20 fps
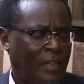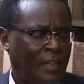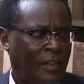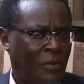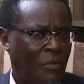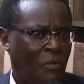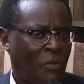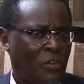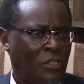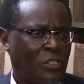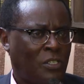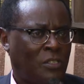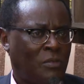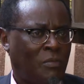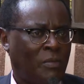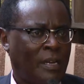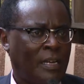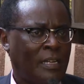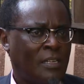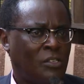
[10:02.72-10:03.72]
what
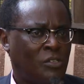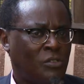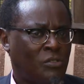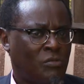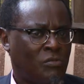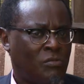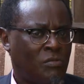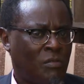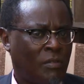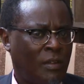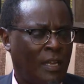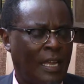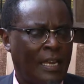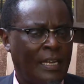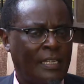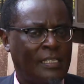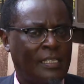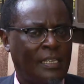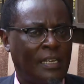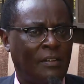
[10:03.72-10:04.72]
we need to do, and
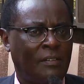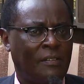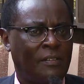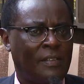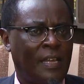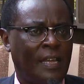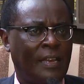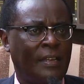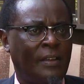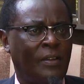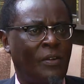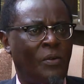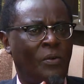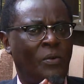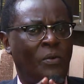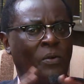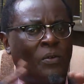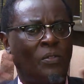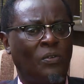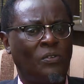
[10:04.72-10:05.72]
instead of sending
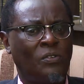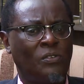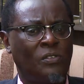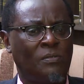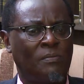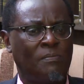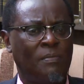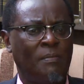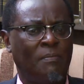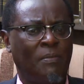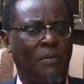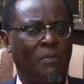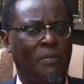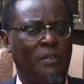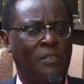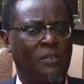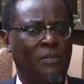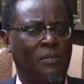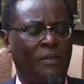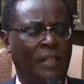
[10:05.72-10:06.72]
all those people
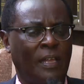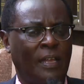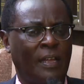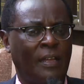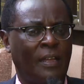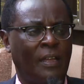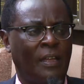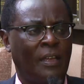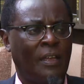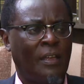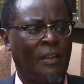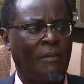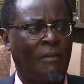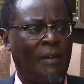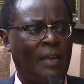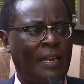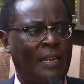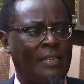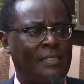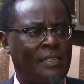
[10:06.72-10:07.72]
we saw there,
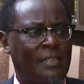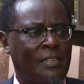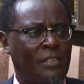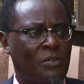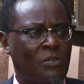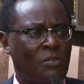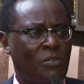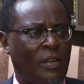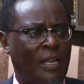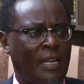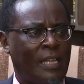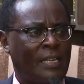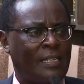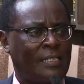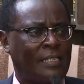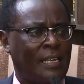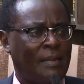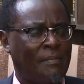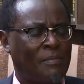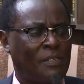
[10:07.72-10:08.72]
why doesn't Uhuru
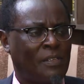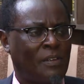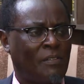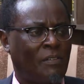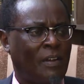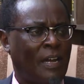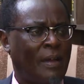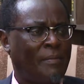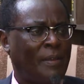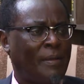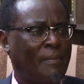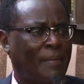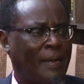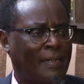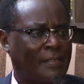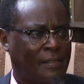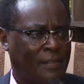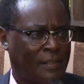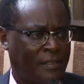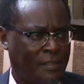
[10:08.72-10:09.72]
Kenyatta himself come in
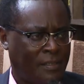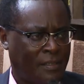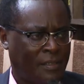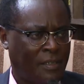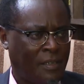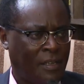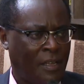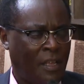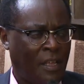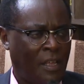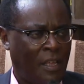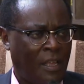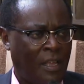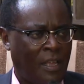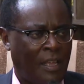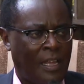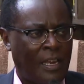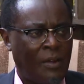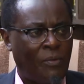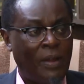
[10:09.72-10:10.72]
person?
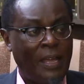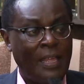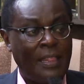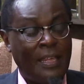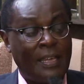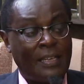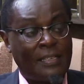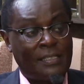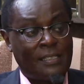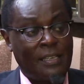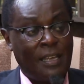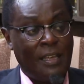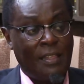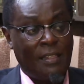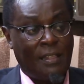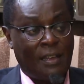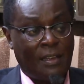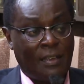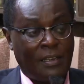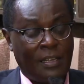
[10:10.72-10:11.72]
And why they are
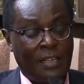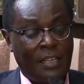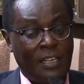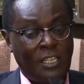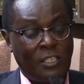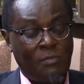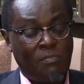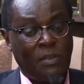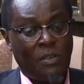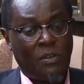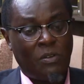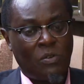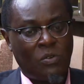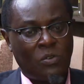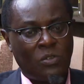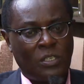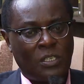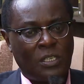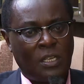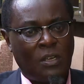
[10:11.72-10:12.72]
saying that is
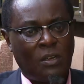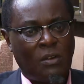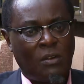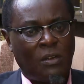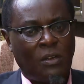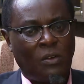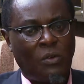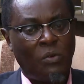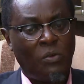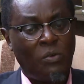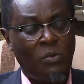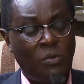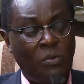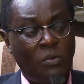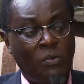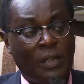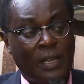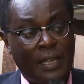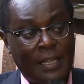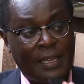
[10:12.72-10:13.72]
because
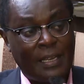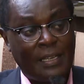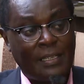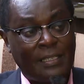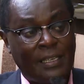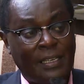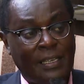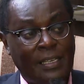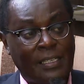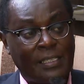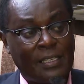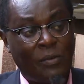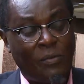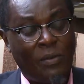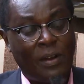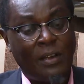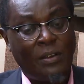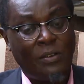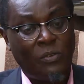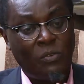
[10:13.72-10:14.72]
Uhuru Kenyatta is the
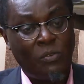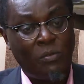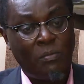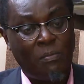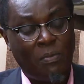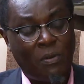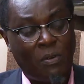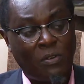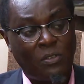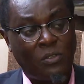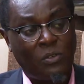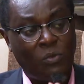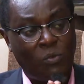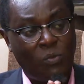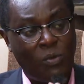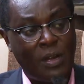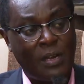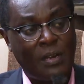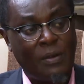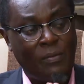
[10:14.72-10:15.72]
one who brought
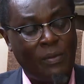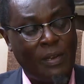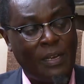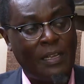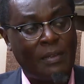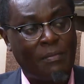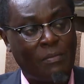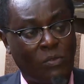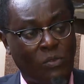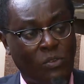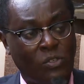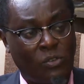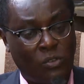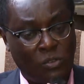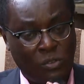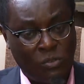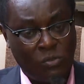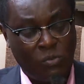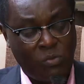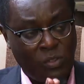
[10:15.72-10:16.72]
one William Ruto
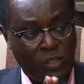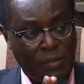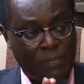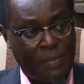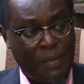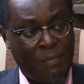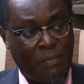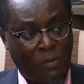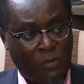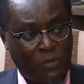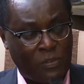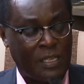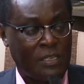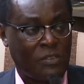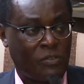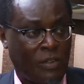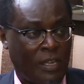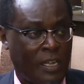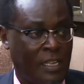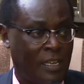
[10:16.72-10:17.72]
to the people of
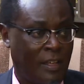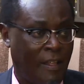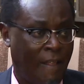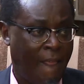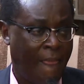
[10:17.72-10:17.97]
Central Kenya.